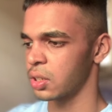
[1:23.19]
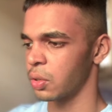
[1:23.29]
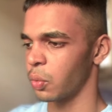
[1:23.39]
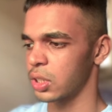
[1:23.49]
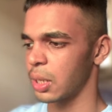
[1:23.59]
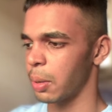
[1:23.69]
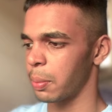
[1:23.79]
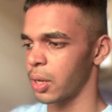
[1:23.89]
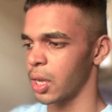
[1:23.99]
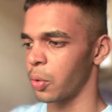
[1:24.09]
WhatsApp
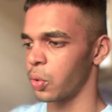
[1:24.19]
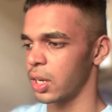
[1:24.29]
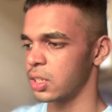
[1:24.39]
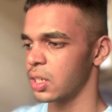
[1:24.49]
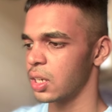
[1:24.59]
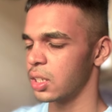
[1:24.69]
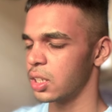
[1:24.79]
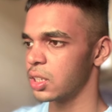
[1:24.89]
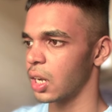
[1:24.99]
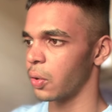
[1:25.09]
API outreach.
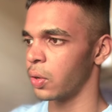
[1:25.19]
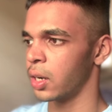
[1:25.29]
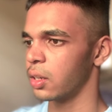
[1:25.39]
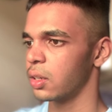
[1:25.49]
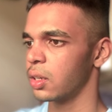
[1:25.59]
Just click on it.